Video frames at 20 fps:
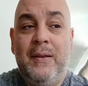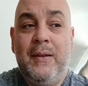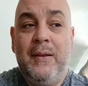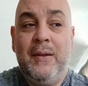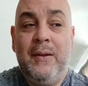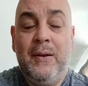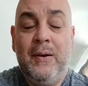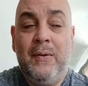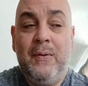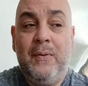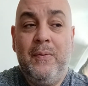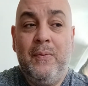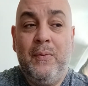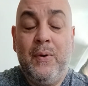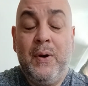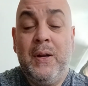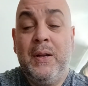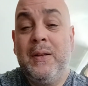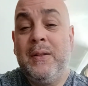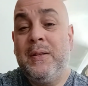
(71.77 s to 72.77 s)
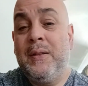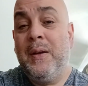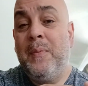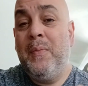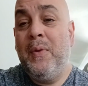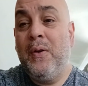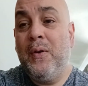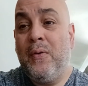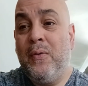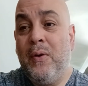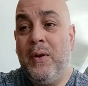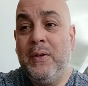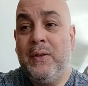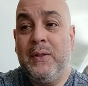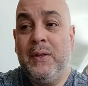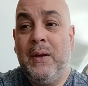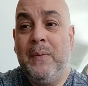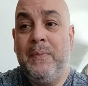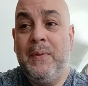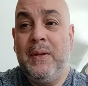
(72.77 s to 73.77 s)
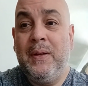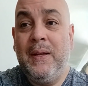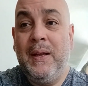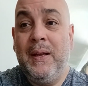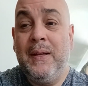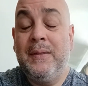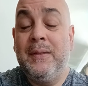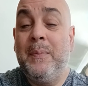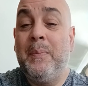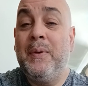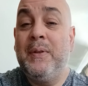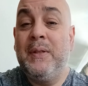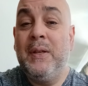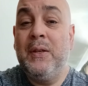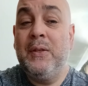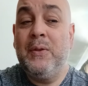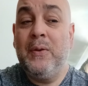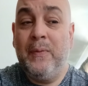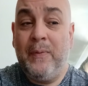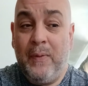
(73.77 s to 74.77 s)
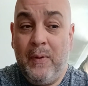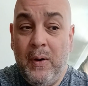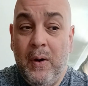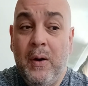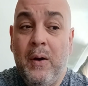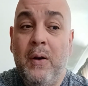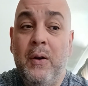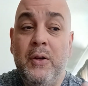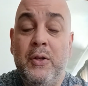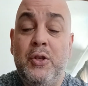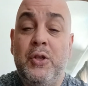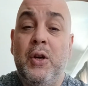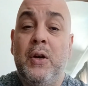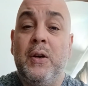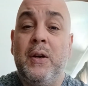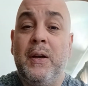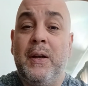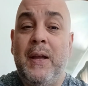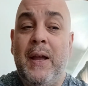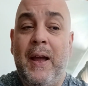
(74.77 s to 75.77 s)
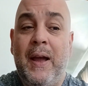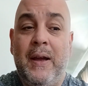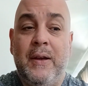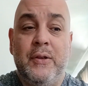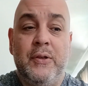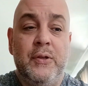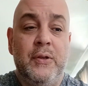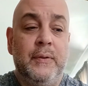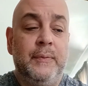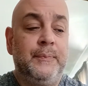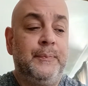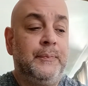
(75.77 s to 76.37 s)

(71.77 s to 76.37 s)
we're going to stumble across something that has the potential for a good chunk of cash.